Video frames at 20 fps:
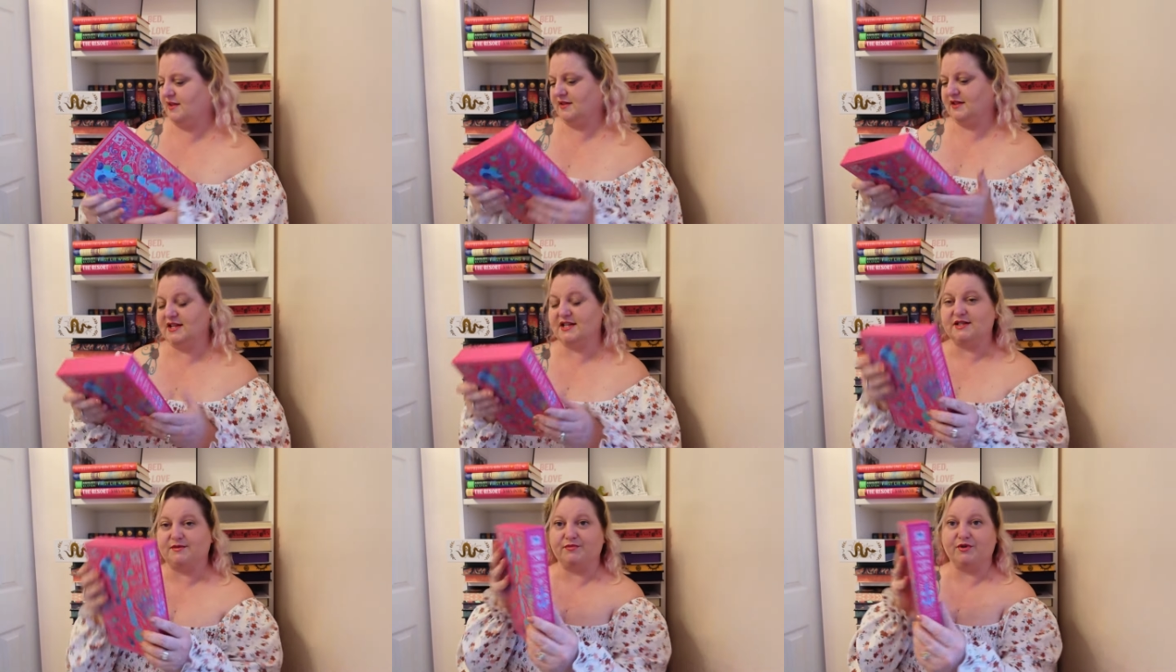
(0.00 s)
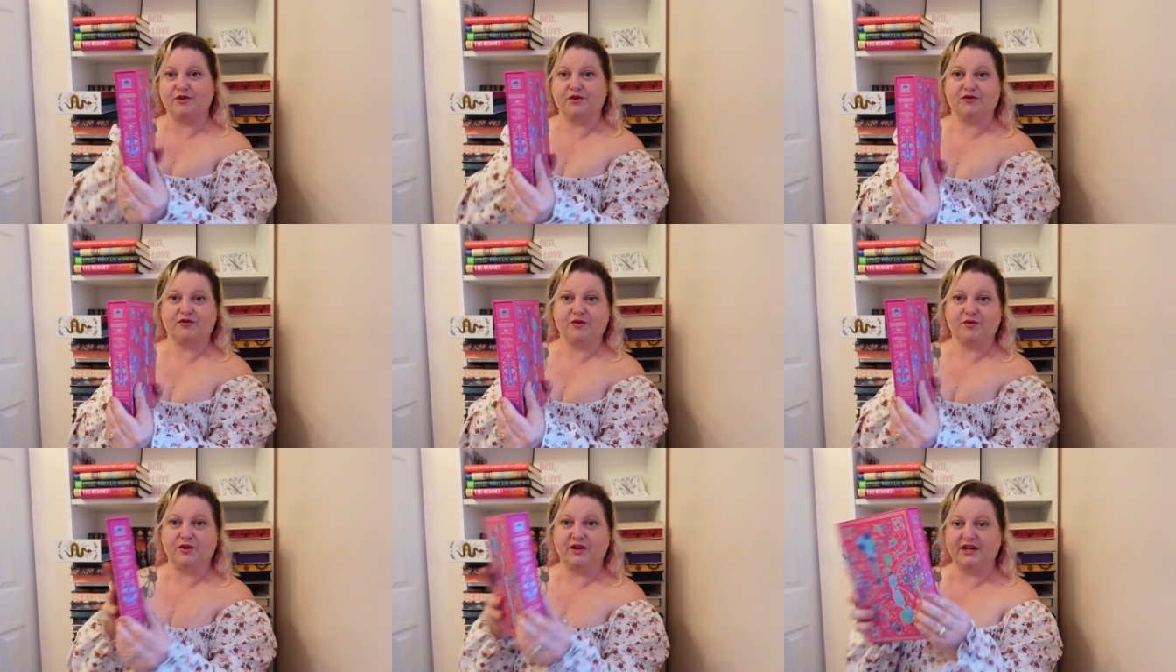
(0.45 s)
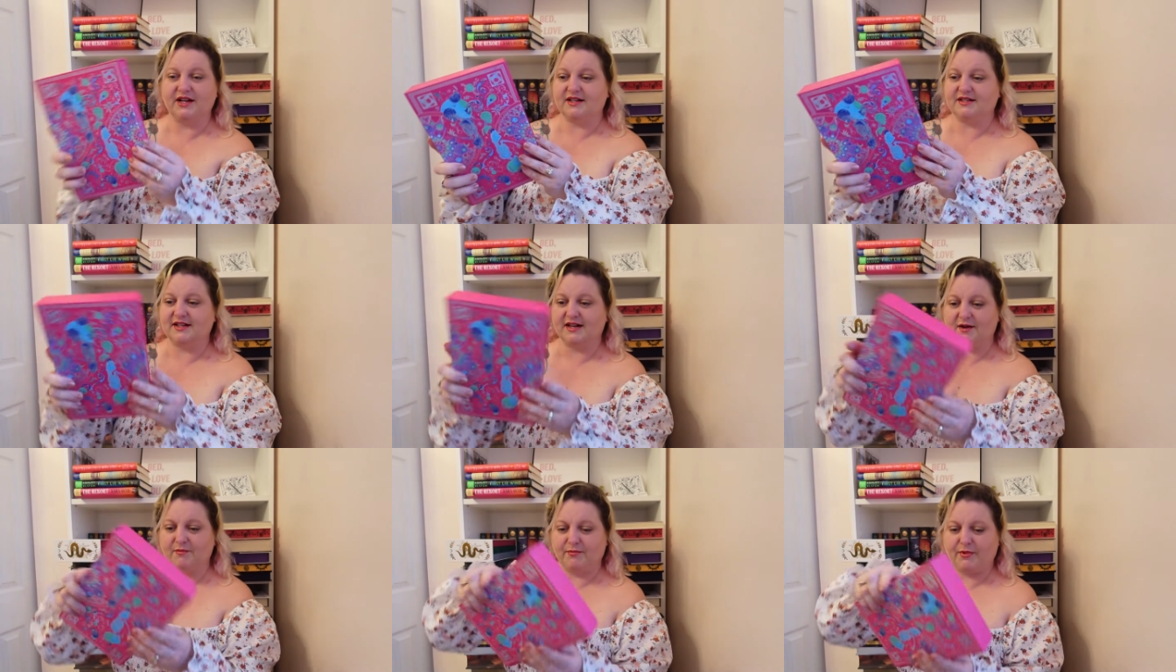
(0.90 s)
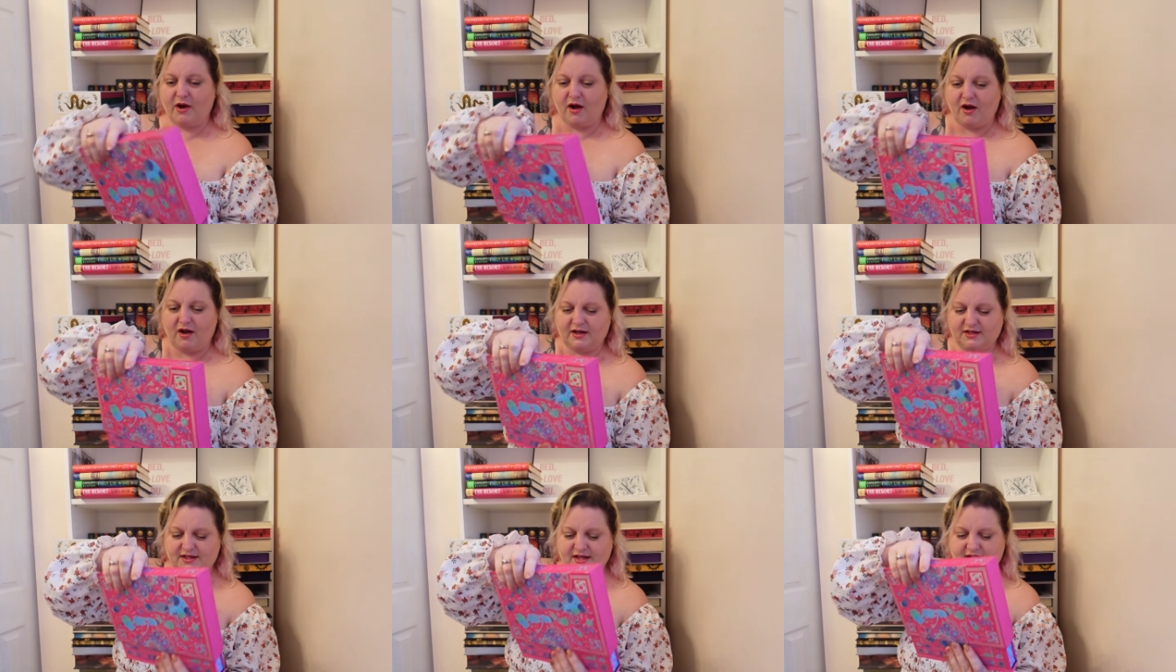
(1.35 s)
this beautiful one. It's in a
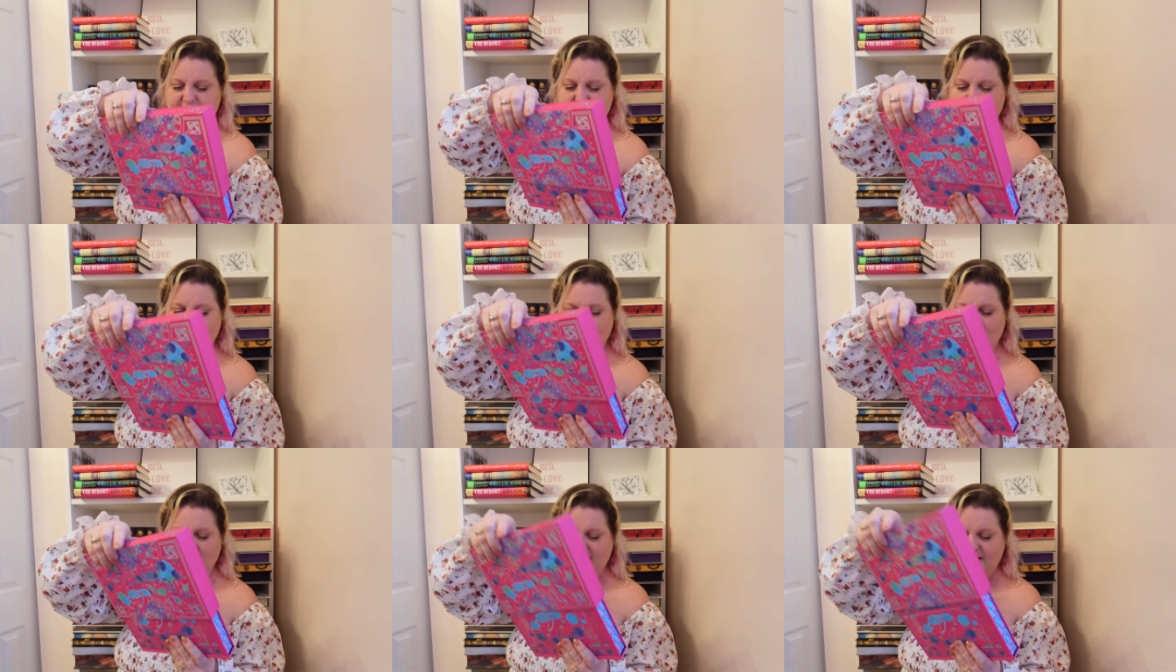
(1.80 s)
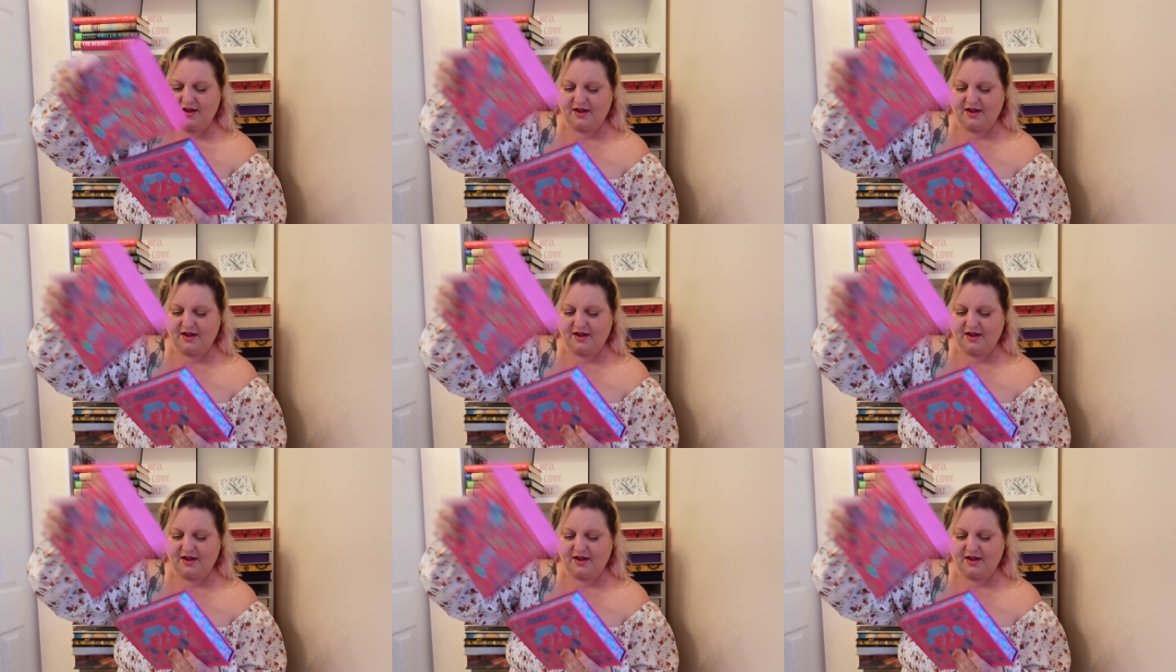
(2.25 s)
box here.